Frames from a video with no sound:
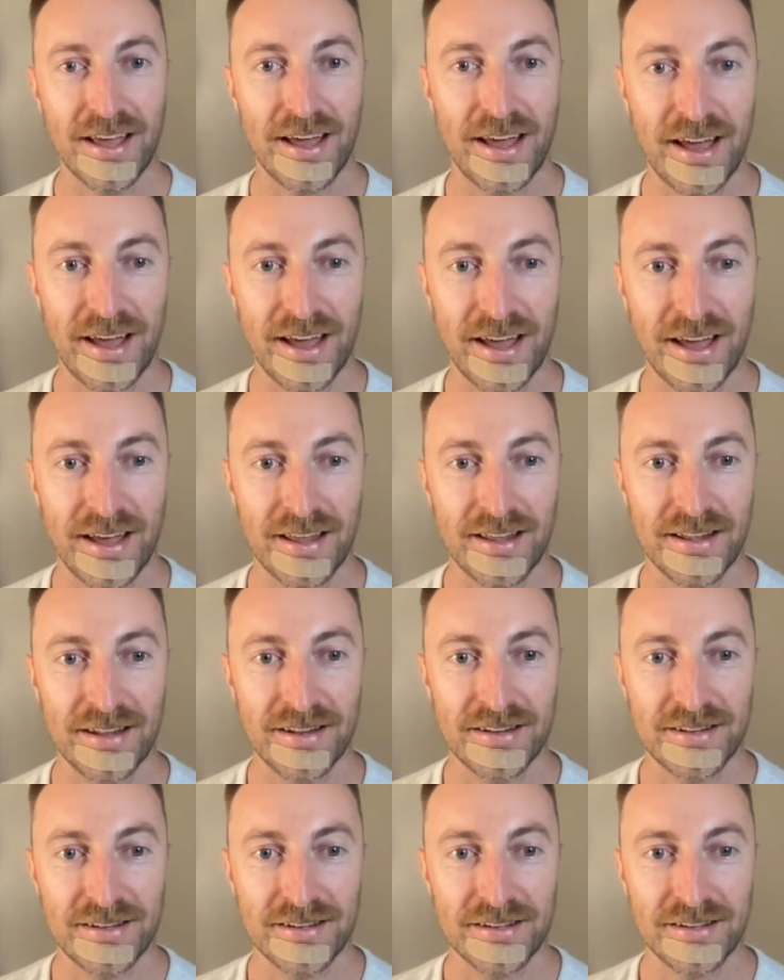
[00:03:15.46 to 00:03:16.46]

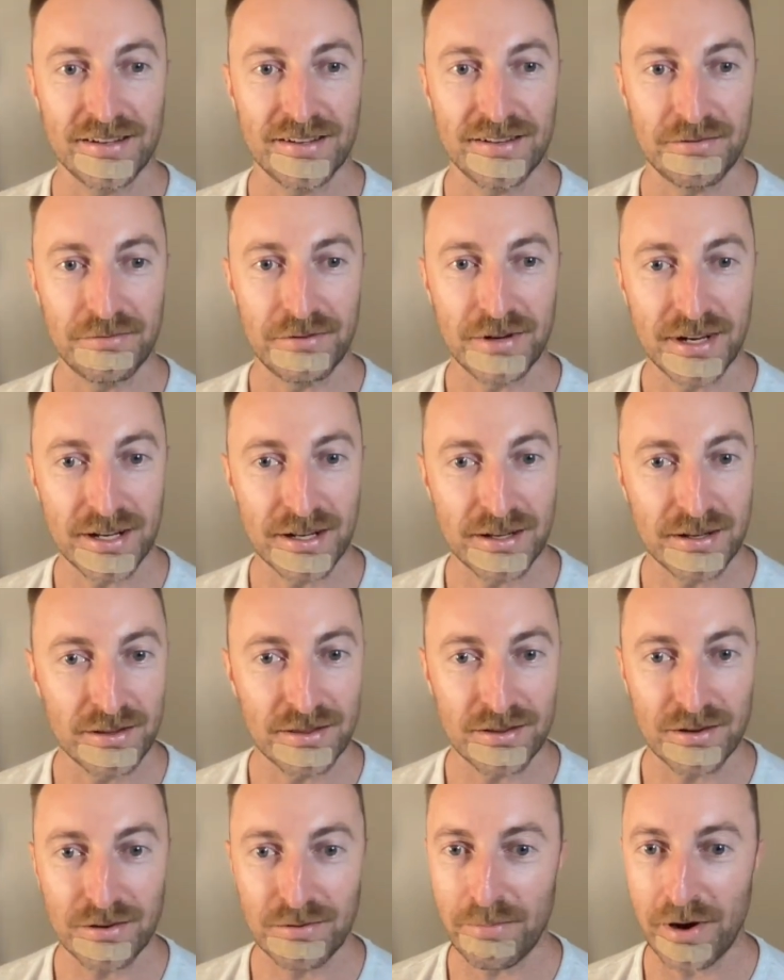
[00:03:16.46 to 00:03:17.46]
And
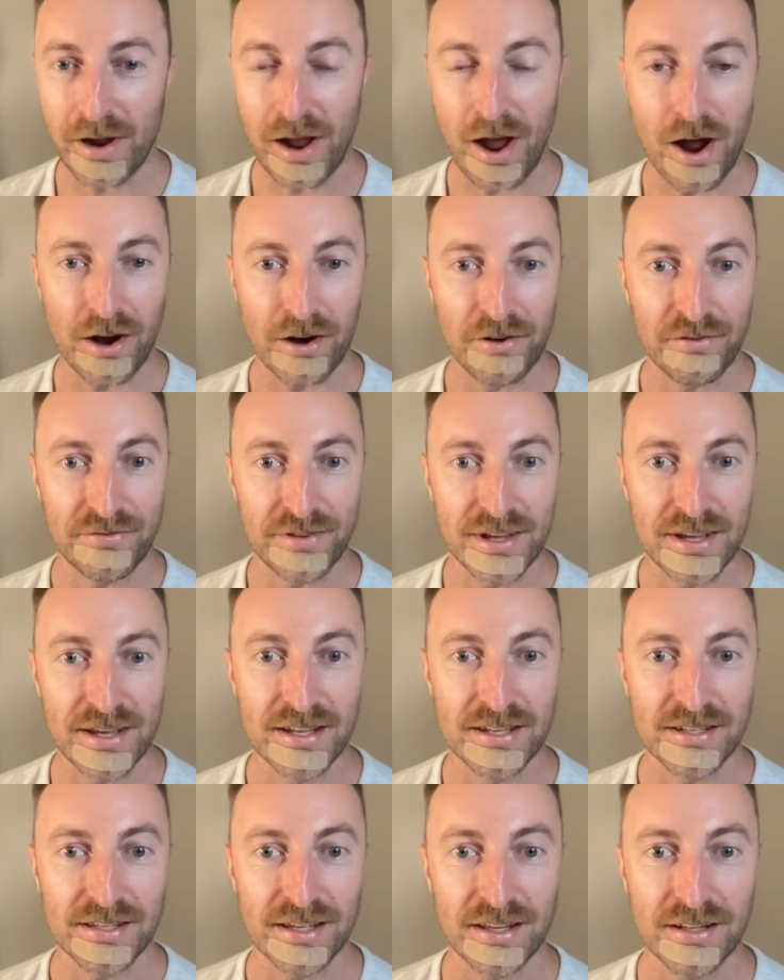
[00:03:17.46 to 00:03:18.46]
reading their
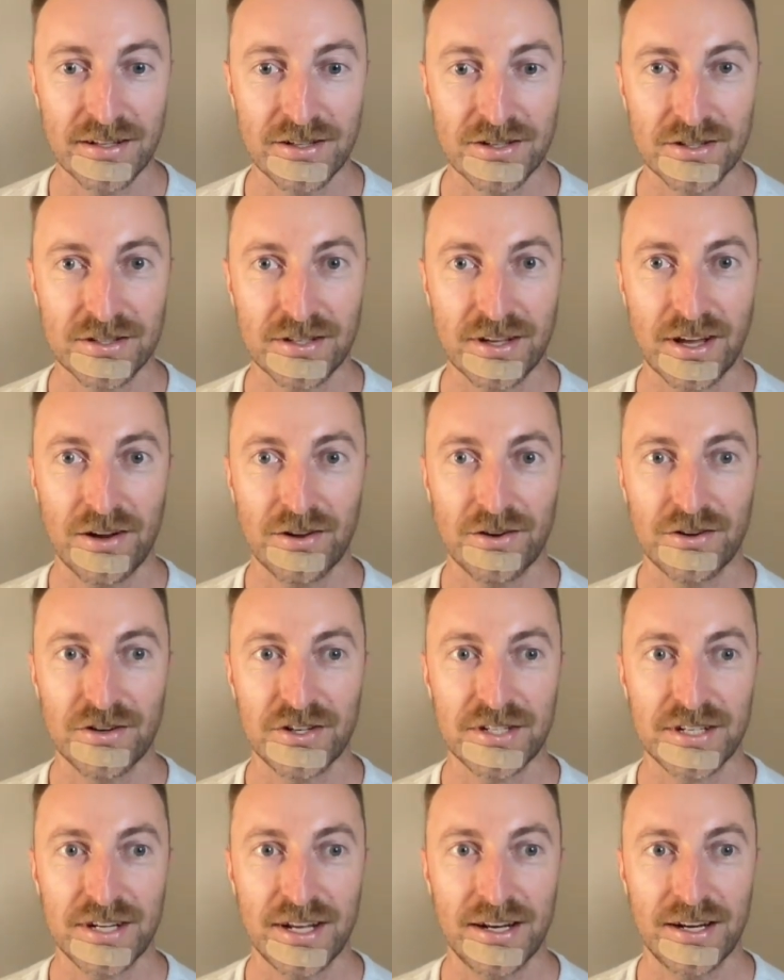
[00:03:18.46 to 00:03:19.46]
biographies and just kind of
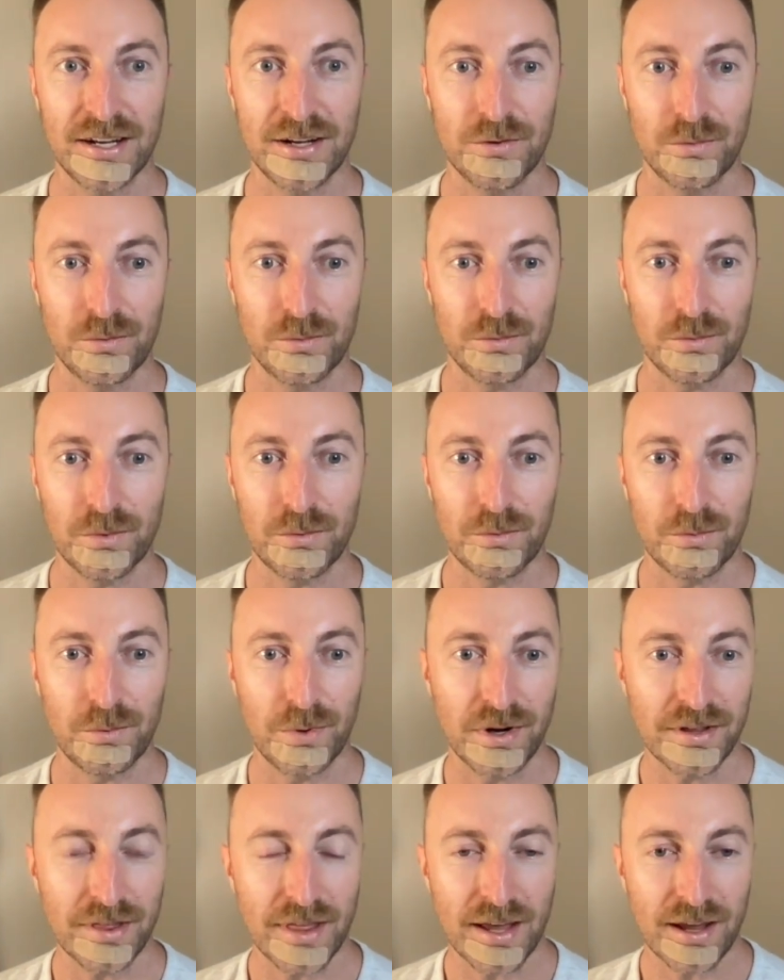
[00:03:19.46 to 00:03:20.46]
understanding
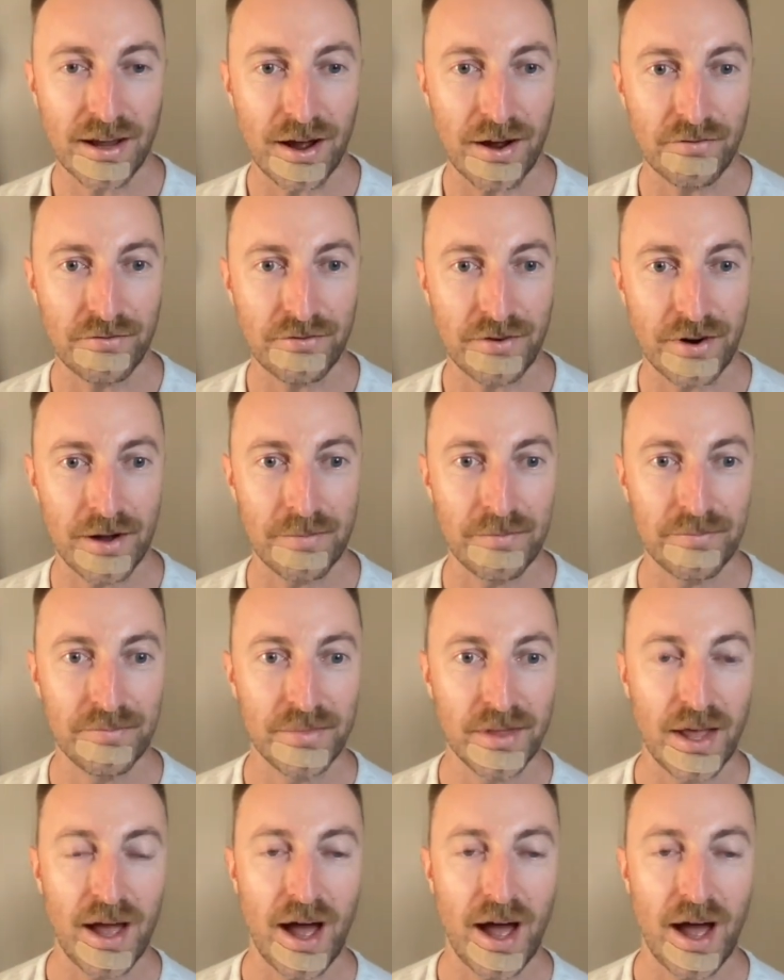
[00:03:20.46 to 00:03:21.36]
where do they come from,